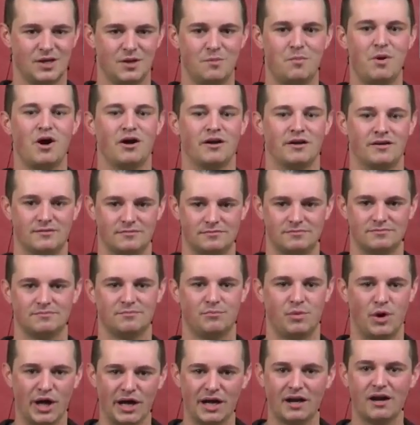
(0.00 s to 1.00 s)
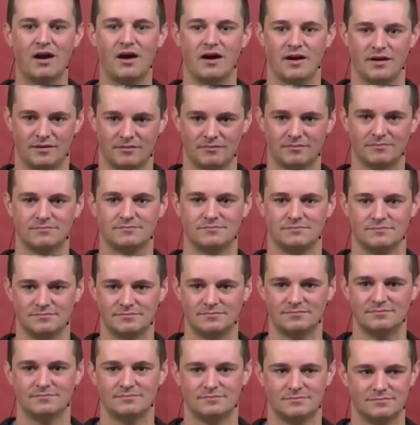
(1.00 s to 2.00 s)
Come on, bring it on.
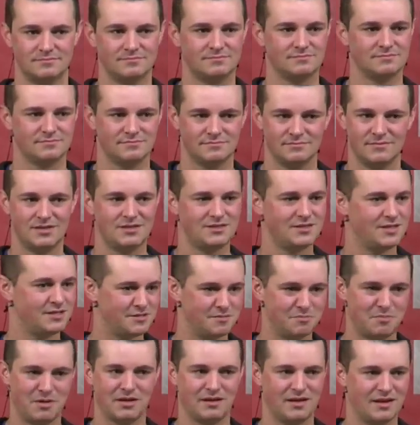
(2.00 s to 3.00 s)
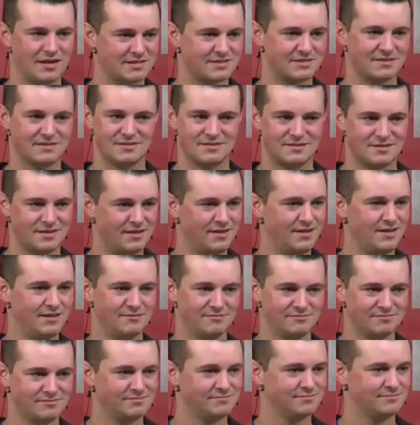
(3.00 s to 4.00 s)
This isn't my lasting city.